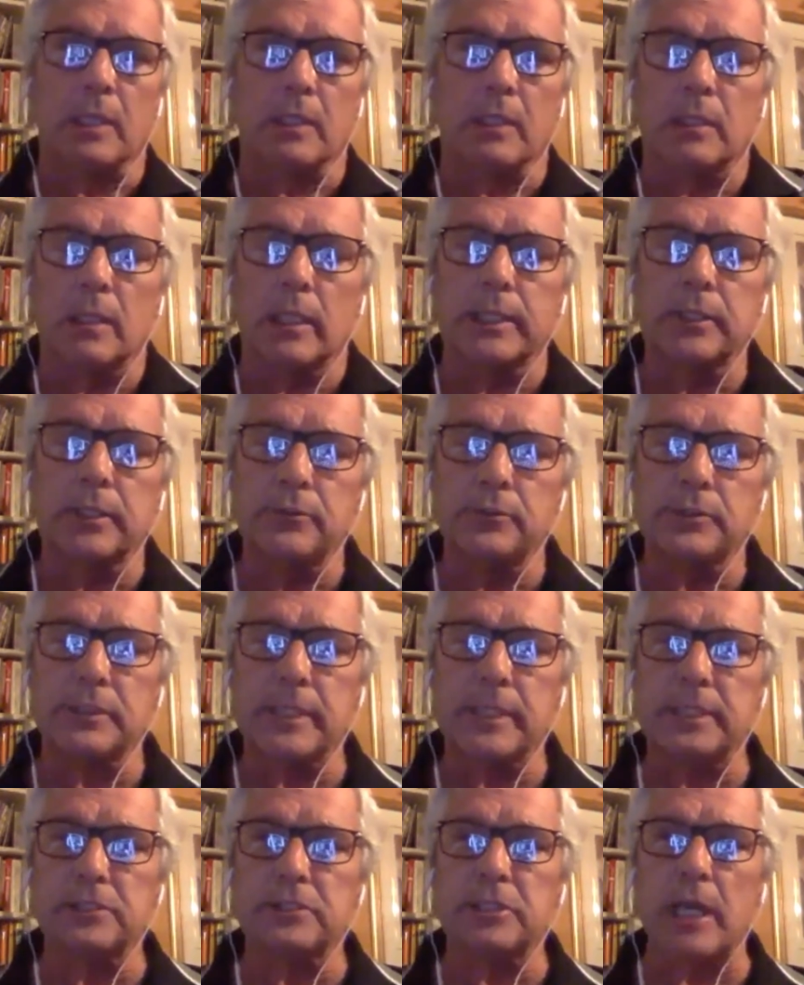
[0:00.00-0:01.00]
Like you
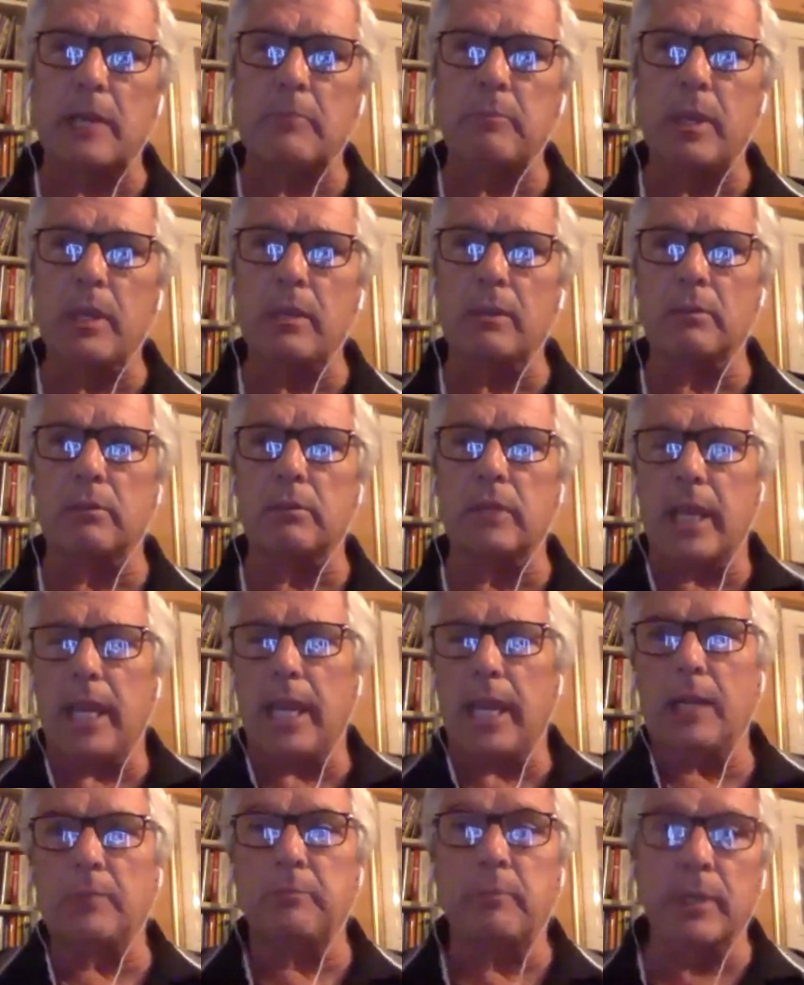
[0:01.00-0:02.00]
said, Jamie, they
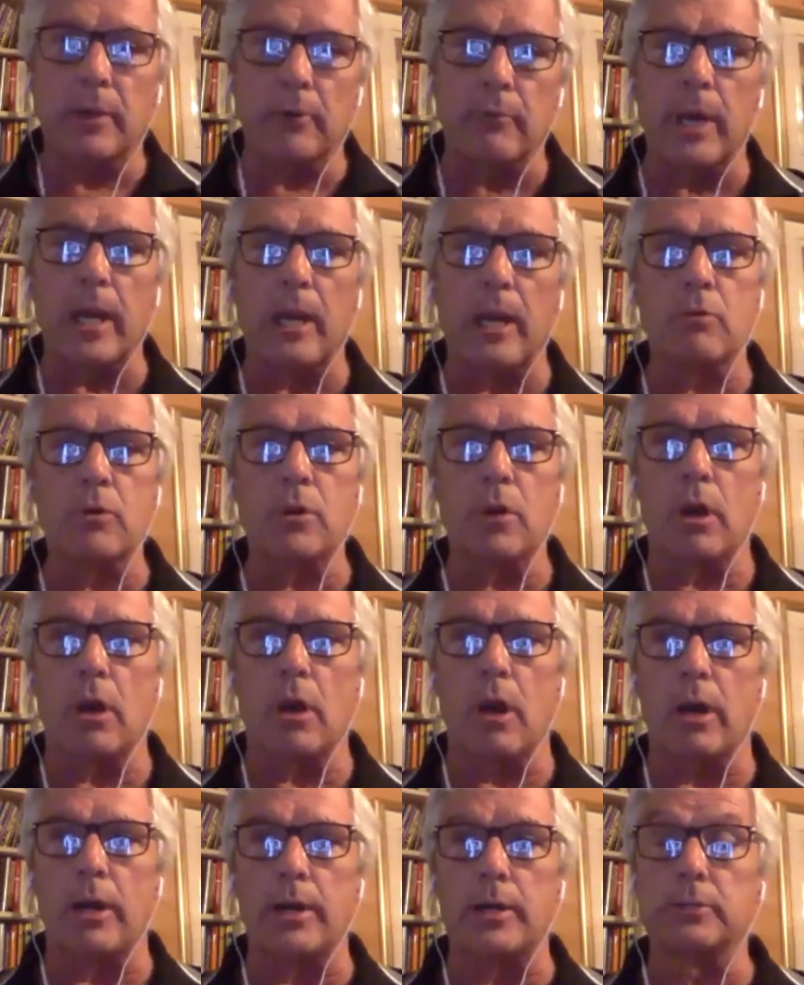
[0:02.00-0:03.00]
had been around
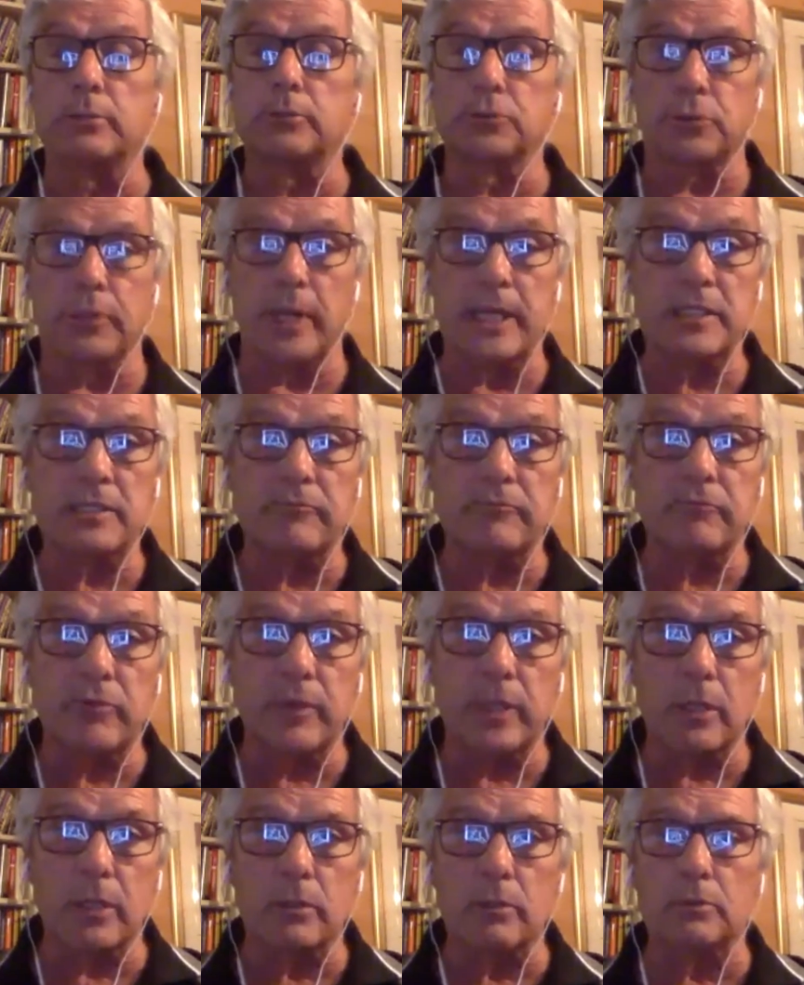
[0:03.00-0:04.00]
on transit
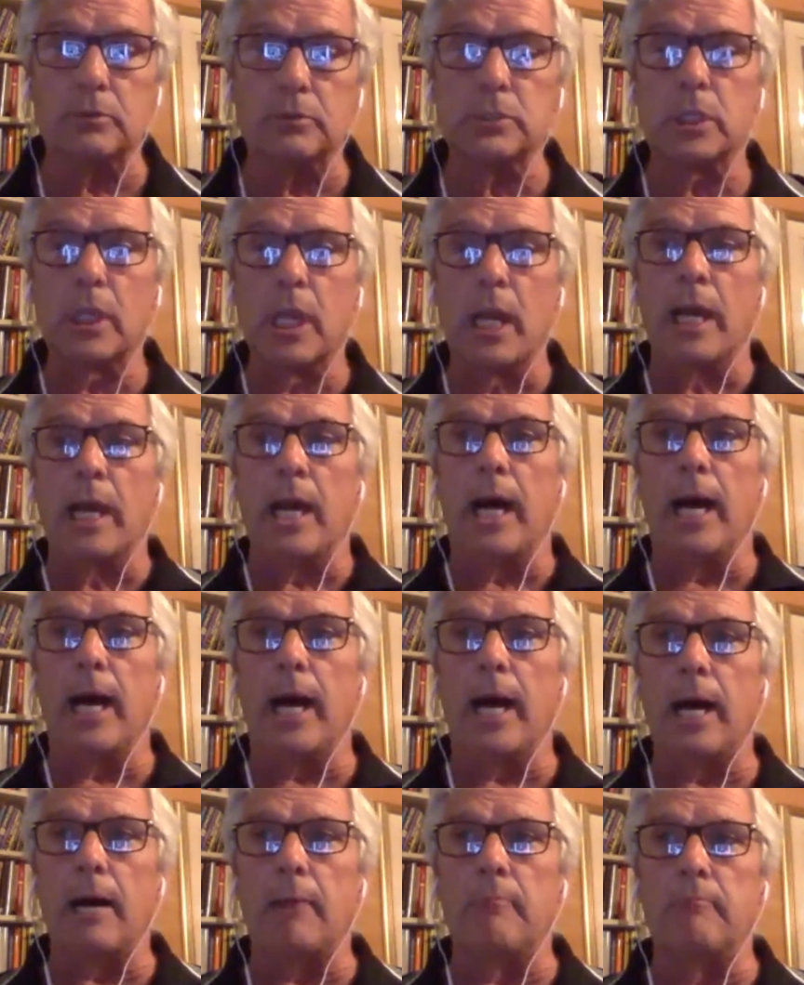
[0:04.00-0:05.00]
vehicles,
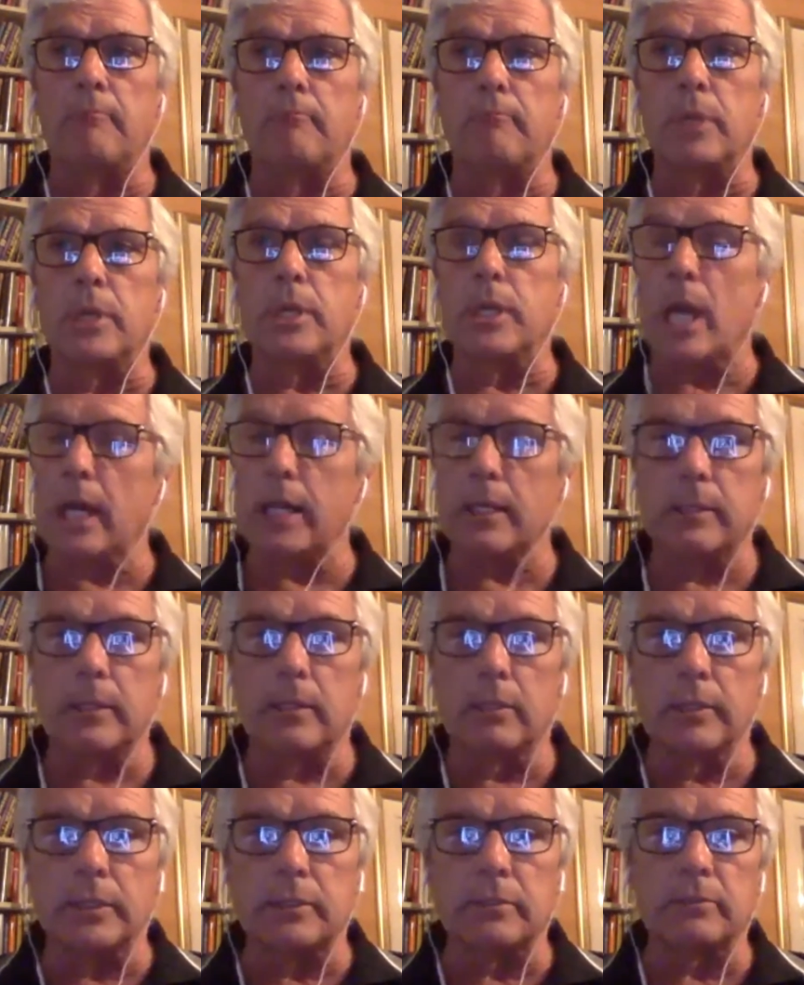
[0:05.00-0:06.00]
not
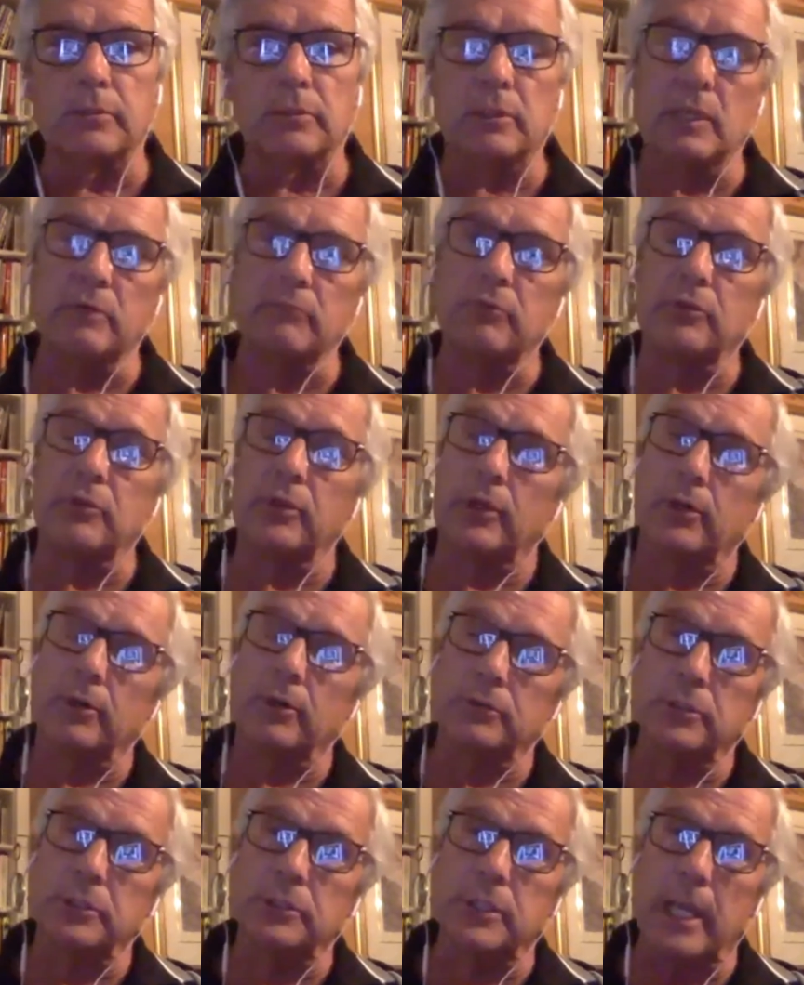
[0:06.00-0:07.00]
nearly to the level they
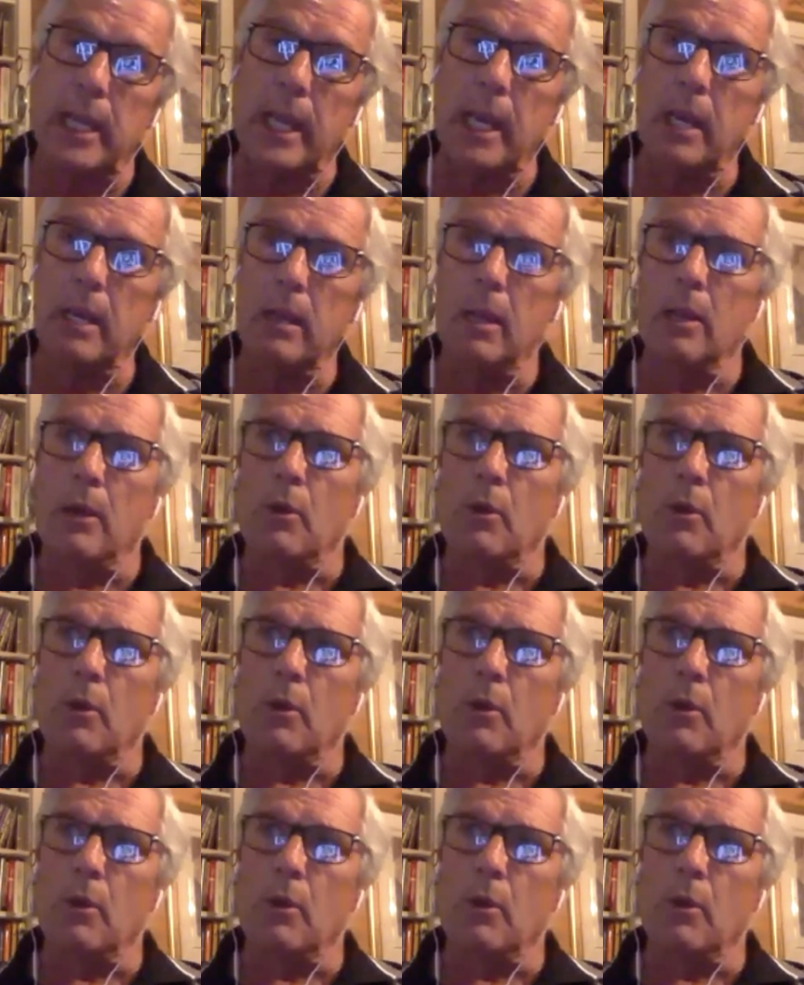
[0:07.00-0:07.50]
are today.